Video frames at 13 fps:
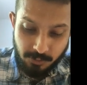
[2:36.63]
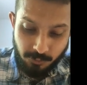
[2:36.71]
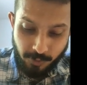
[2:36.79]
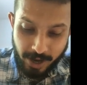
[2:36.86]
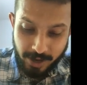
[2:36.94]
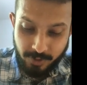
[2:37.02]

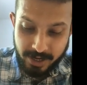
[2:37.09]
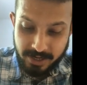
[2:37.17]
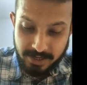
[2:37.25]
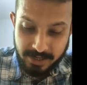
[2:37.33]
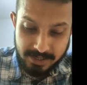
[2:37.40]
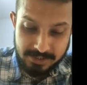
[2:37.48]

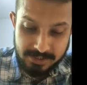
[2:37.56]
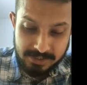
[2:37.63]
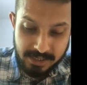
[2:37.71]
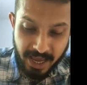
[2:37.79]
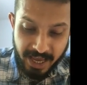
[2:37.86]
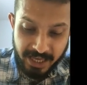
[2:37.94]
y1 is
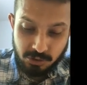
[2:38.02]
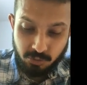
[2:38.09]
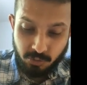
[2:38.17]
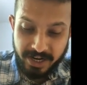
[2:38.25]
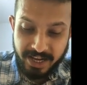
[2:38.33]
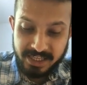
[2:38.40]

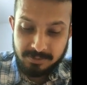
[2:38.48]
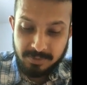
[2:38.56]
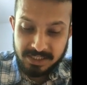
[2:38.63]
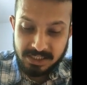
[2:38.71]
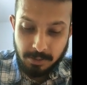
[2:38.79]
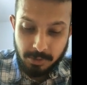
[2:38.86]
h1x
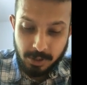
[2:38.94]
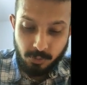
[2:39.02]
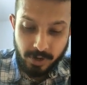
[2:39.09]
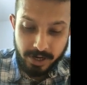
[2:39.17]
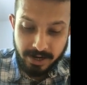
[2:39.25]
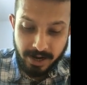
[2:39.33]
plus
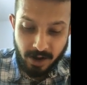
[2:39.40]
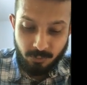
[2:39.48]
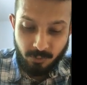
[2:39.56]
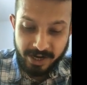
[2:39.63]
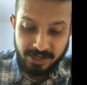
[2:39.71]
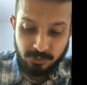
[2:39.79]
w1
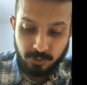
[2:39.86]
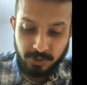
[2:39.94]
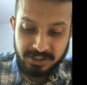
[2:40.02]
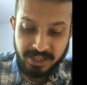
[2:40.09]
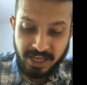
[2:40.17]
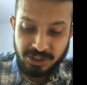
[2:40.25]
and y2
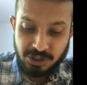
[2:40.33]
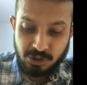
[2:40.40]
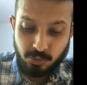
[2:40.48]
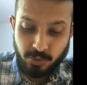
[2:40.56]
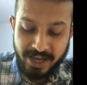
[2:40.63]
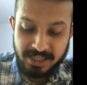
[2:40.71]
is
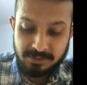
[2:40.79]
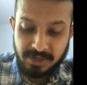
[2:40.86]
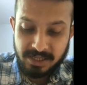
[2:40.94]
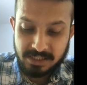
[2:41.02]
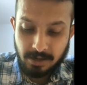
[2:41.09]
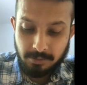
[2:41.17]
h2x
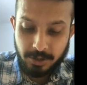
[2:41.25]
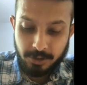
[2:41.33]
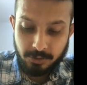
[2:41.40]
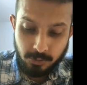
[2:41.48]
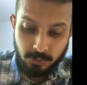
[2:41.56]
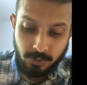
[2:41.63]
plus
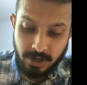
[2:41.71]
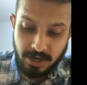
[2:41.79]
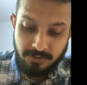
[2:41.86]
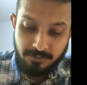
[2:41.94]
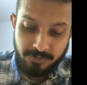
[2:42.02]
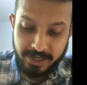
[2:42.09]
w2.
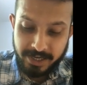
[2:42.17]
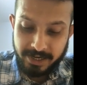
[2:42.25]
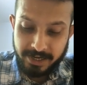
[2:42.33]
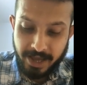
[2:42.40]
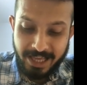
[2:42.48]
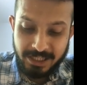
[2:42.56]
We
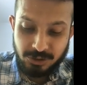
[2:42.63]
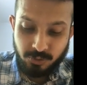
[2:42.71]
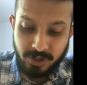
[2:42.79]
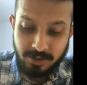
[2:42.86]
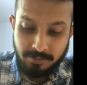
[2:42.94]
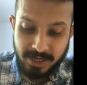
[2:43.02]
get
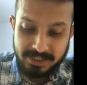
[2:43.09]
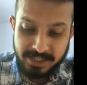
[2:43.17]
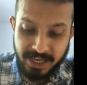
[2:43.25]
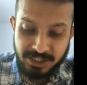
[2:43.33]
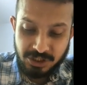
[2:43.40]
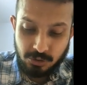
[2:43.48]
h1 plus
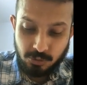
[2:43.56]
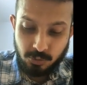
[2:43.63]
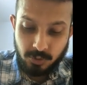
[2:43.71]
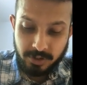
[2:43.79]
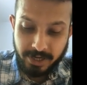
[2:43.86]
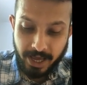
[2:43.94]

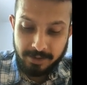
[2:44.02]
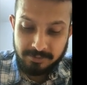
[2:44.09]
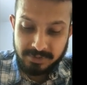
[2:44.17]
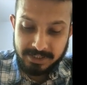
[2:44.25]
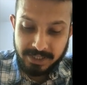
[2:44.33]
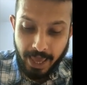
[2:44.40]
h2
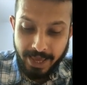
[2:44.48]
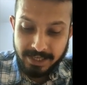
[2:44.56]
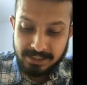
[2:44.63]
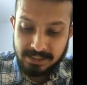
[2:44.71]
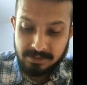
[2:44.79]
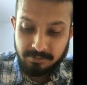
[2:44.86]
times
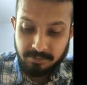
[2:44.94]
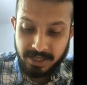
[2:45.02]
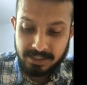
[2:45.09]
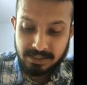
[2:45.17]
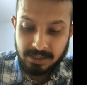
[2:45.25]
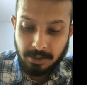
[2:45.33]
x
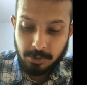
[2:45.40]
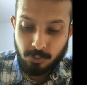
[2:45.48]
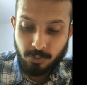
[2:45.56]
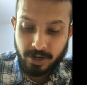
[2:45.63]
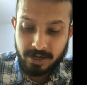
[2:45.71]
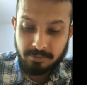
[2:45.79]
plus
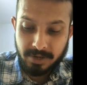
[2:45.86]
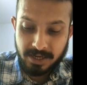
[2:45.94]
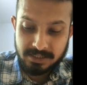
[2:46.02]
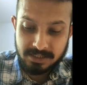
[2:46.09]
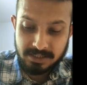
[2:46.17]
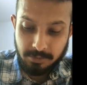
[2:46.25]
w1
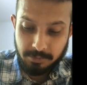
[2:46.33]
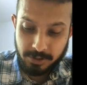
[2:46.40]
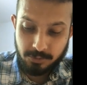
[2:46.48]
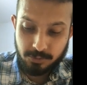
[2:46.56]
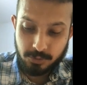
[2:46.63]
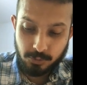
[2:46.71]
plus
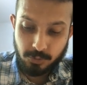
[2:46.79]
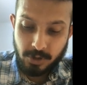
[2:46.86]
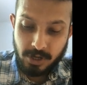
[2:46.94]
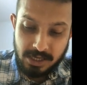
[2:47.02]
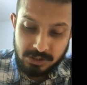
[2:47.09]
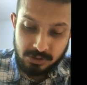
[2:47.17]
w2.
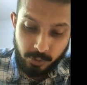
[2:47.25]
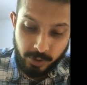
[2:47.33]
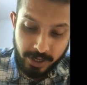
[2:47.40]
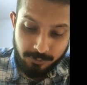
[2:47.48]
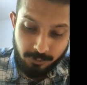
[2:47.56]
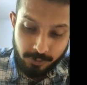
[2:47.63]
So
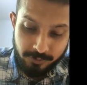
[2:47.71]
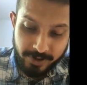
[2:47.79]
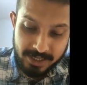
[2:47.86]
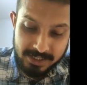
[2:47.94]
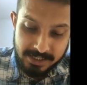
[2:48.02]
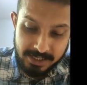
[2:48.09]
here what we
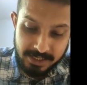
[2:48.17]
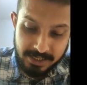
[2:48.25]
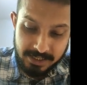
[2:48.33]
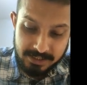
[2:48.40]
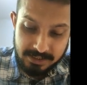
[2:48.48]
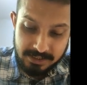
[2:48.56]
can
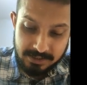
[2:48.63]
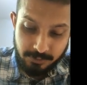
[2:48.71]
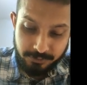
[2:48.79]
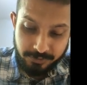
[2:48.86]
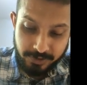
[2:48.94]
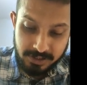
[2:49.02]
see is,
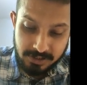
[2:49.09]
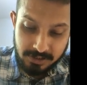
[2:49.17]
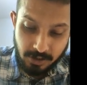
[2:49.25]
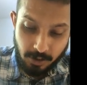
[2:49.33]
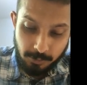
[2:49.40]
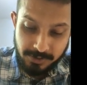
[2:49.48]

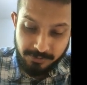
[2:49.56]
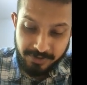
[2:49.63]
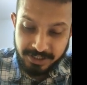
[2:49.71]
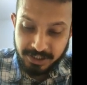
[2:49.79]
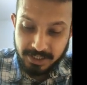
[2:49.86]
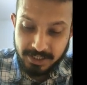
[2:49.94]
first
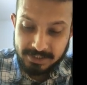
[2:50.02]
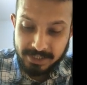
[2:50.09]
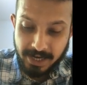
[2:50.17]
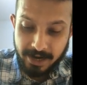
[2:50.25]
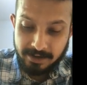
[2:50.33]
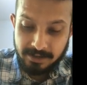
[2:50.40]
observation is
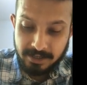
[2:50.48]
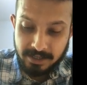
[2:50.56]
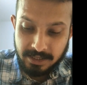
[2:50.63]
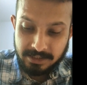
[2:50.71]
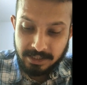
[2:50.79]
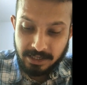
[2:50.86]
that
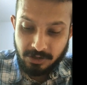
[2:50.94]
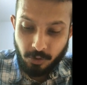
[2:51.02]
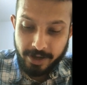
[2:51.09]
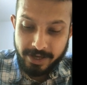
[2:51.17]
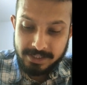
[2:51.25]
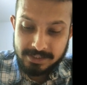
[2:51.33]
the
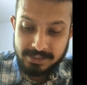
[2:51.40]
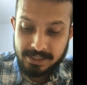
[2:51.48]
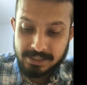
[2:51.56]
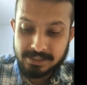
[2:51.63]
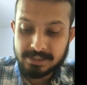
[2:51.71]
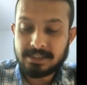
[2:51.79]
noise
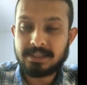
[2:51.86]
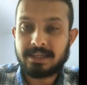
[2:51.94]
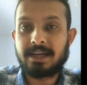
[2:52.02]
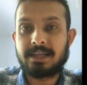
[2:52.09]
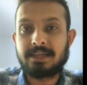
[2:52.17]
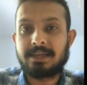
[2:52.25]
is
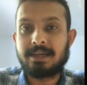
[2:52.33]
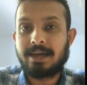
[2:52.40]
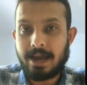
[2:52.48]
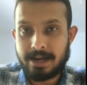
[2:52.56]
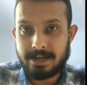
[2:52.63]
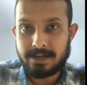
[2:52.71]
getting
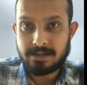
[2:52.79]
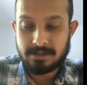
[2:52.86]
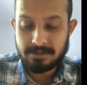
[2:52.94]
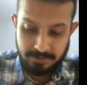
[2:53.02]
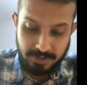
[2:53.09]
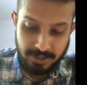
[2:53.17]
added.
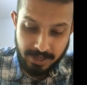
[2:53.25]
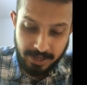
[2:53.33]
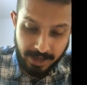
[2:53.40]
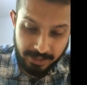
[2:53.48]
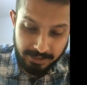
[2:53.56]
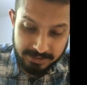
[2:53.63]

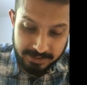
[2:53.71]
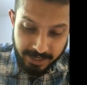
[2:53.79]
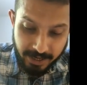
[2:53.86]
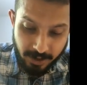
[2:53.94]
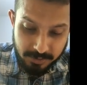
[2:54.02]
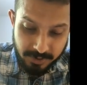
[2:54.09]
And the
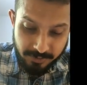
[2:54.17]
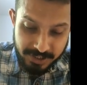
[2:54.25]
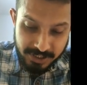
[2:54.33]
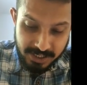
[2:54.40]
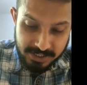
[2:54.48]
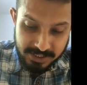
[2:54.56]
second
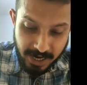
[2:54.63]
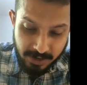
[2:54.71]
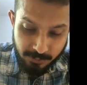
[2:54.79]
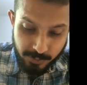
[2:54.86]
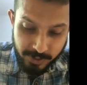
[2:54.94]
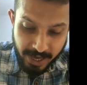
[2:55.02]
observation is
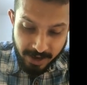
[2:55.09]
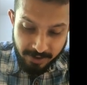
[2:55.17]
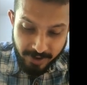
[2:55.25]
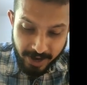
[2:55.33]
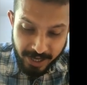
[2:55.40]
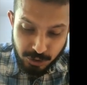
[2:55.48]
that we
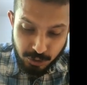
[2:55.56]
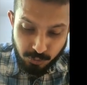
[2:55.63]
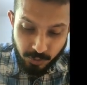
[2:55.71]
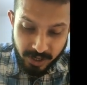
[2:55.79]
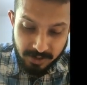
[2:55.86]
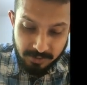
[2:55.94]
have
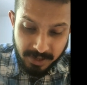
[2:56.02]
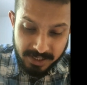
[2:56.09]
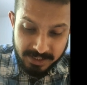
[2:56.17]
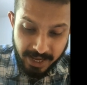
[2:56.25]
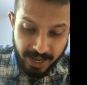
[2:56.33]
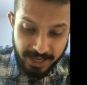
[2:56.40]
h1
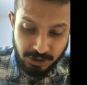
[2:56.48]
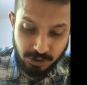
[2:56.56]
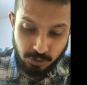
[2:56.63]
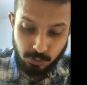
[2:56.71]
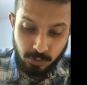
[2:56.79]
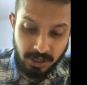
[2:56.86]
plus
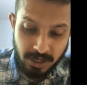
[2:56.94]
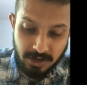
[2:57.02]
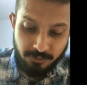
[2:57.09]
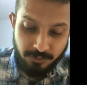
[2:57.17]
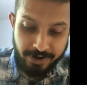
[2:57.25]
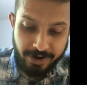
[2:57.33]
h2,
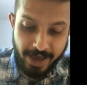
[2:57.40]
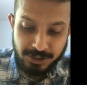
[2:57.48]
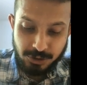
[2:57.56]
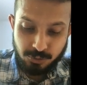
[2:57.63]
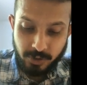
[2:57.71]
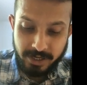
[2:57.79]
where
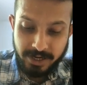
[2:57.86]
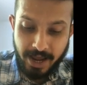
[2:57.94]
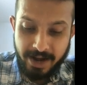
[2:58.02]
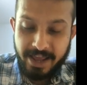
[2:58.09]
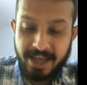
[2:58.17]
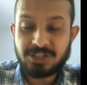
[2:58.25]
h1
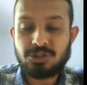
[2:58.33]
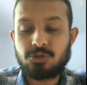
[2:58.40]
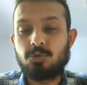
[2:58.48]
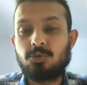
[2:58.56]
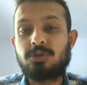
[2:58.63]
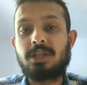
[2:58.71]
and
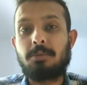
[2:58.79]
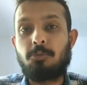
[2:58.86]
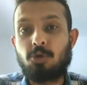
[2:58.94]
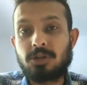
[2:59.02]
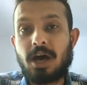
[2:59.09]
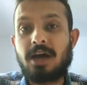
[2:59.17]
h2, they
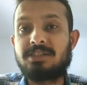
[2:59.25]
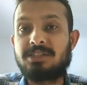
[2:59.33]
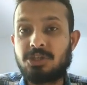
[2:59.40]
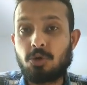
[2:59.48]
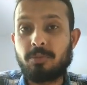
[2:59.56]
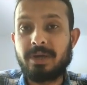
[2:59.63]
both are
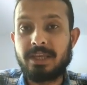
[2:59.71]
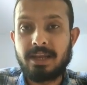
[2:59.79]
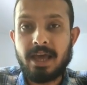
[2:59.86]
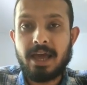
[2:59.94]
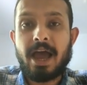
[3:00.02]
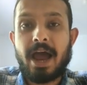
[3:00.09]
zero
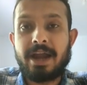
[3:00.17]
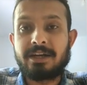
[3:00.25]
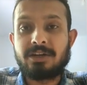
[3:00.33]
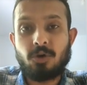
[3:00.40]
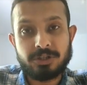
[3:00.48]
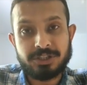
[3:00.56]
mean
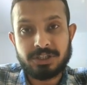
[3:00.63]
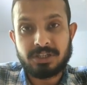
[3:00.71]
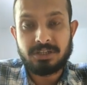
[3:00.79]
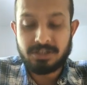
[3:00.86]
and Gaussian